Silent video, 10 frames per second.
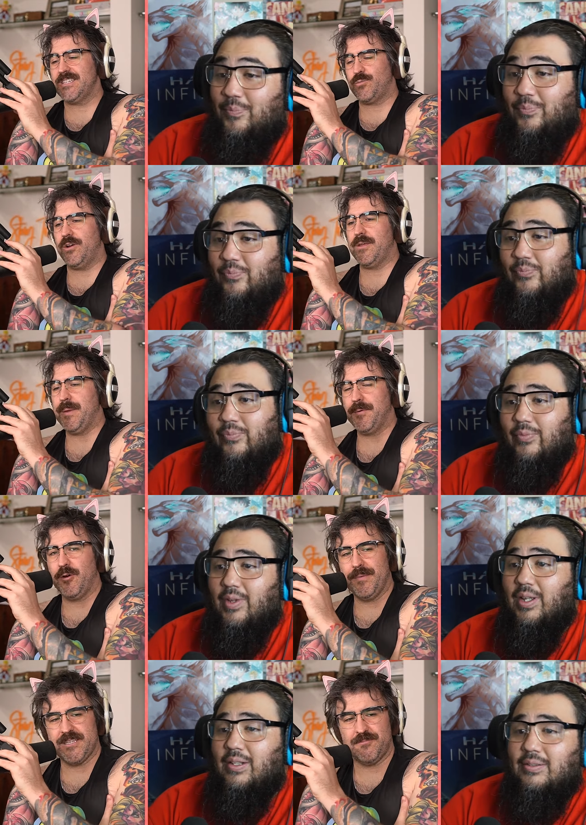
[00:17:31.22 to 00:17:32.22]
Speaker 1: in this world that people
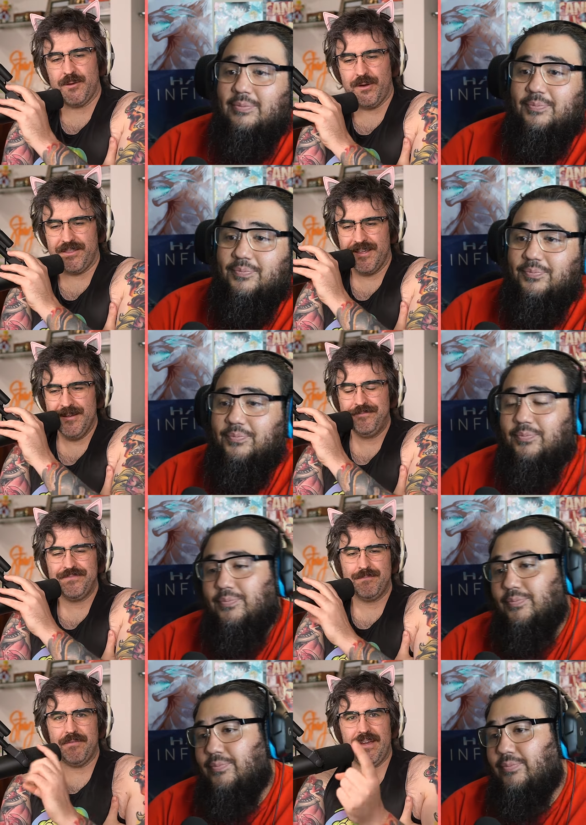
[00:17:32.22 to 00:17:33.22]
don't mess with me with.
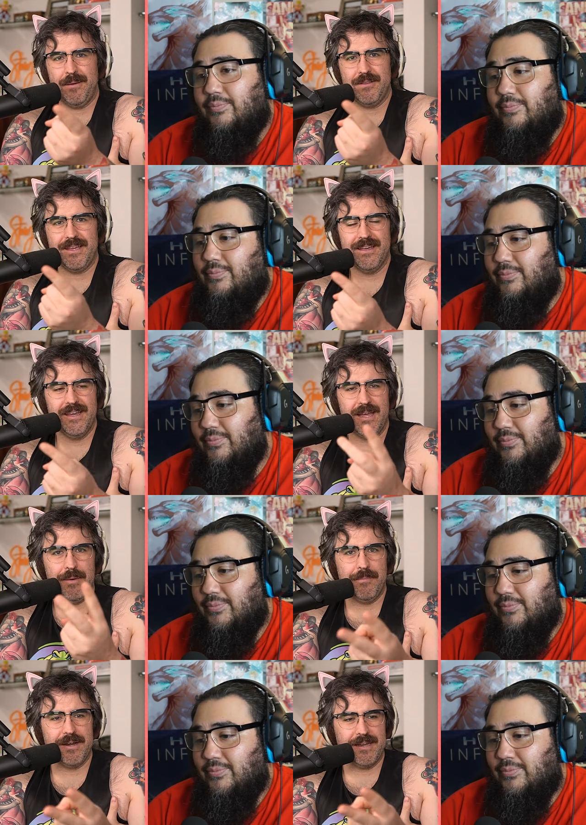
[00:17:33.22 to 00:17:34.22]
My family and my
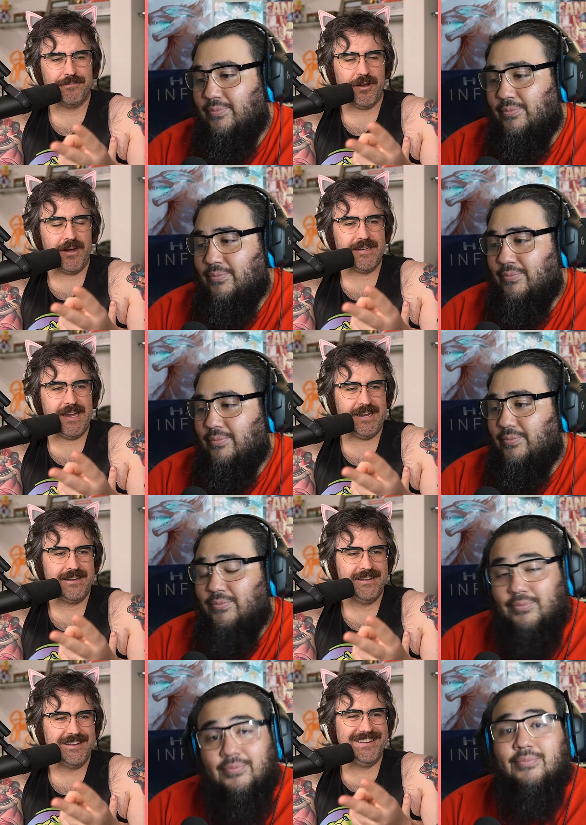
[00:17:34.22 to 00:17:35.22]
money. All right, Dane?
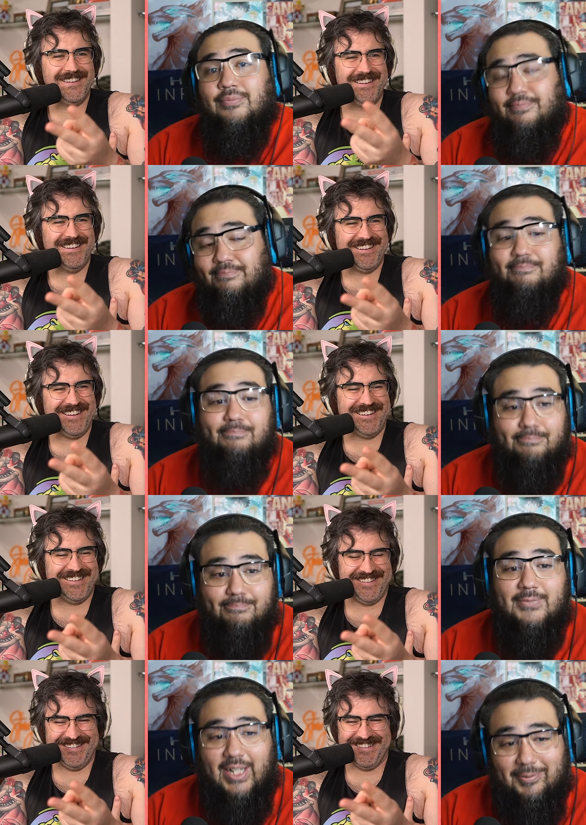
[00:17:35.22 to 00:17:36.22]

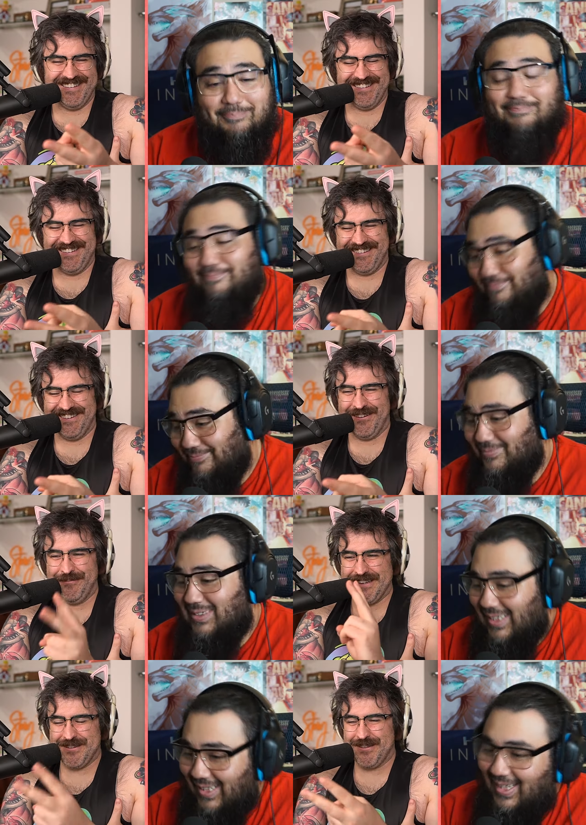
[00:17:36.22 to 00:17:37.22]
Yep. You don't
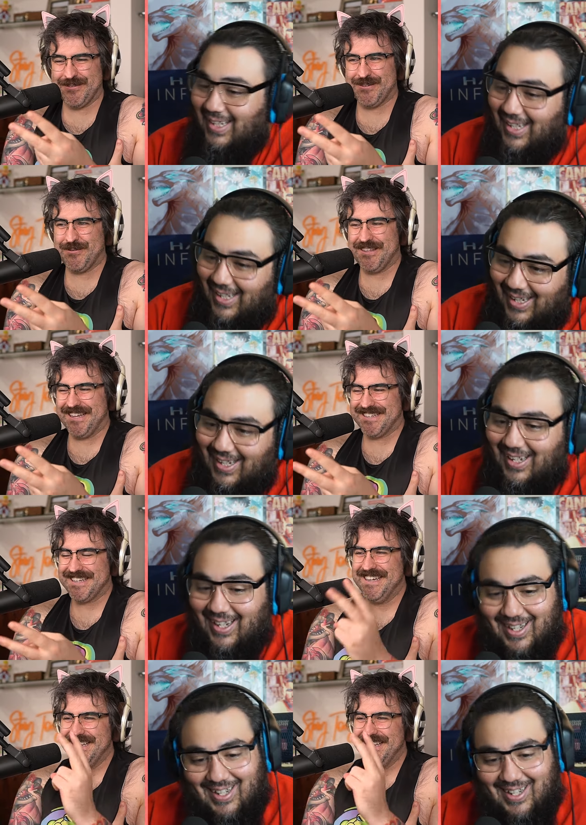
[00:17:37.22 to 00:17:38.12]
mess with those two things.